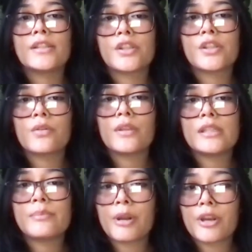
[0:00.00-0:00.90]
And so,
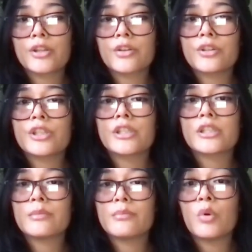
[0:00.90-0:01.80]
these barriers are
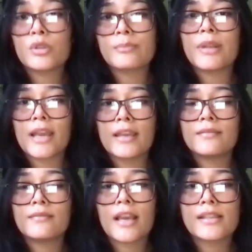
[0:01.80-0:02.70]
just
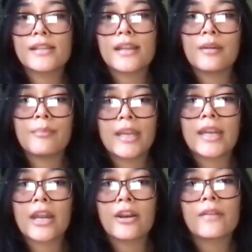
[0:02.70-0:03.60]
multiplied as an
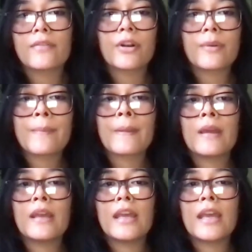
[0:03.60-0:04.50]
unpaid caregiver.
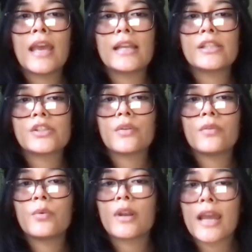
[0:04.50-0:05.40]
And so, if
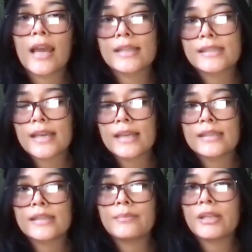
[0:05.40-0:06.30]
you want to
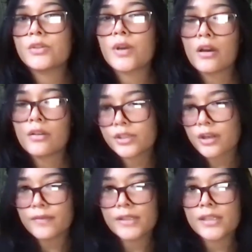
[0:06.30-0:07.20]
access mental health
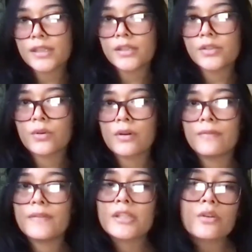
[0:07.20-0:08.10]
services or
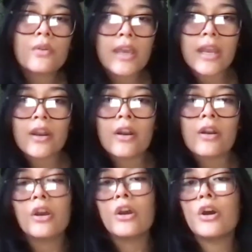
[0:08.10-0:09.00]
physical
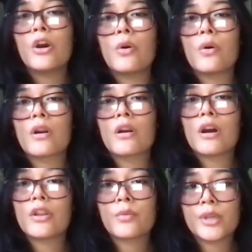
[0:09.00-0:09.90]
care
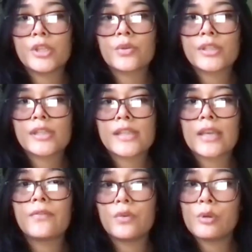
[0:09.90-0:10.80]
or other resources
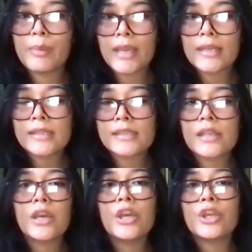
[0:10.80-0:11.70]
like food
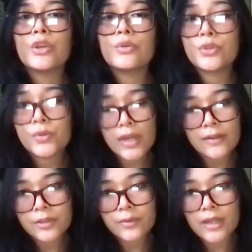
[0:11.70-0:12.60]
banks, you do
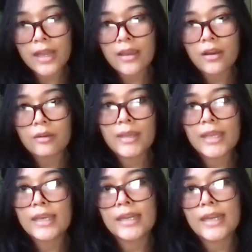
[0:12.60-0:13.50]
have to rely on
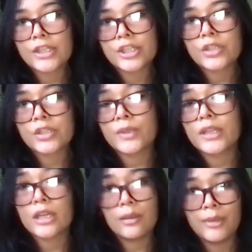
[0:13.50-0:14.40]
making connections with
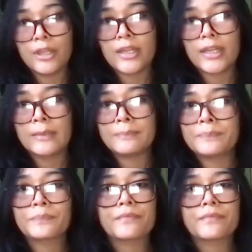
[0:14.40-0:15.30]
the community
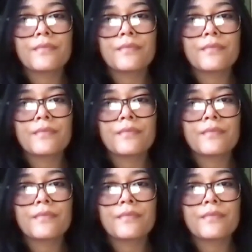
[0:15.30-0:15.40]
